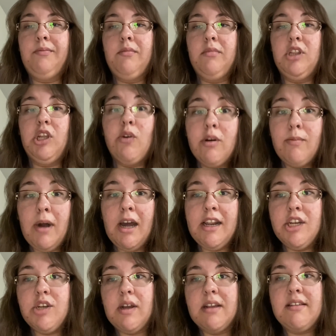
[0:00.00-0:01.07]
Lower
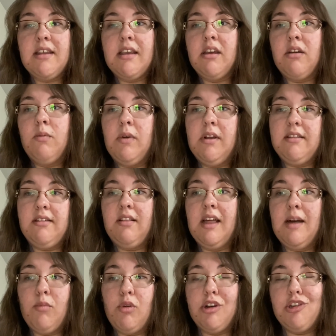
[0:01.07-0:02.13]
body dressing was a
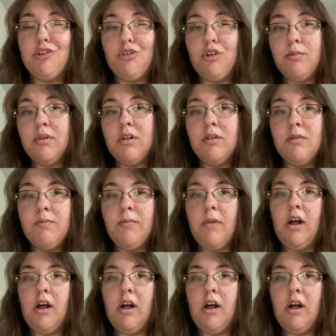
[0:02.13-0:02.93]
lot more doable.